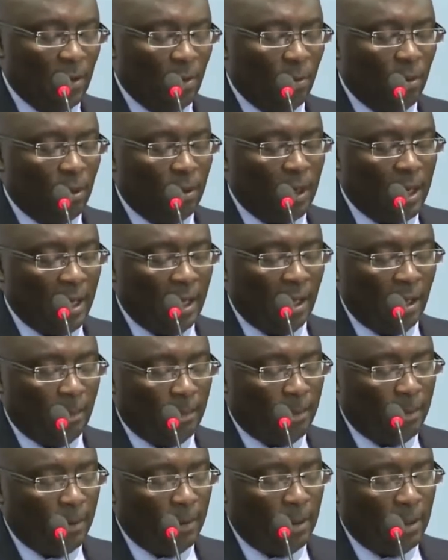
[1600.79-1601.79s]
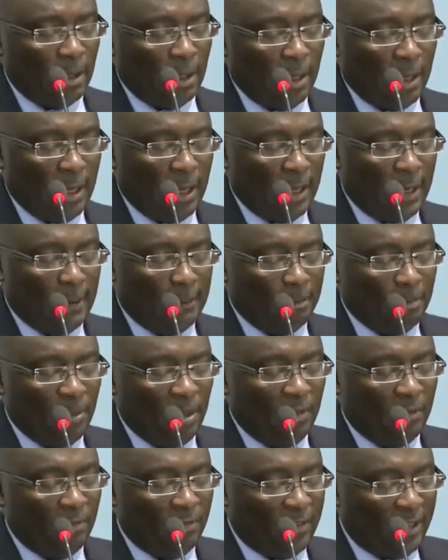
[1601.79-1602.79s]
will help
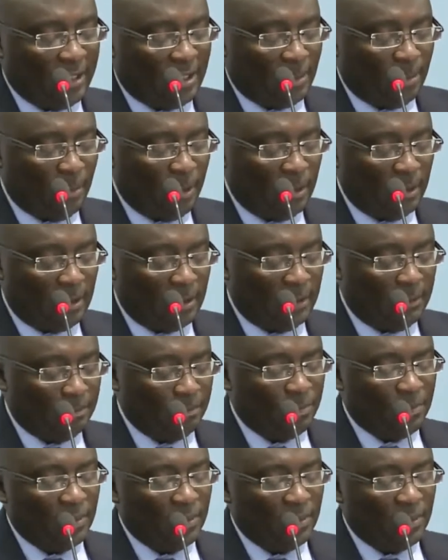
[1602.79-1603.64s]
investment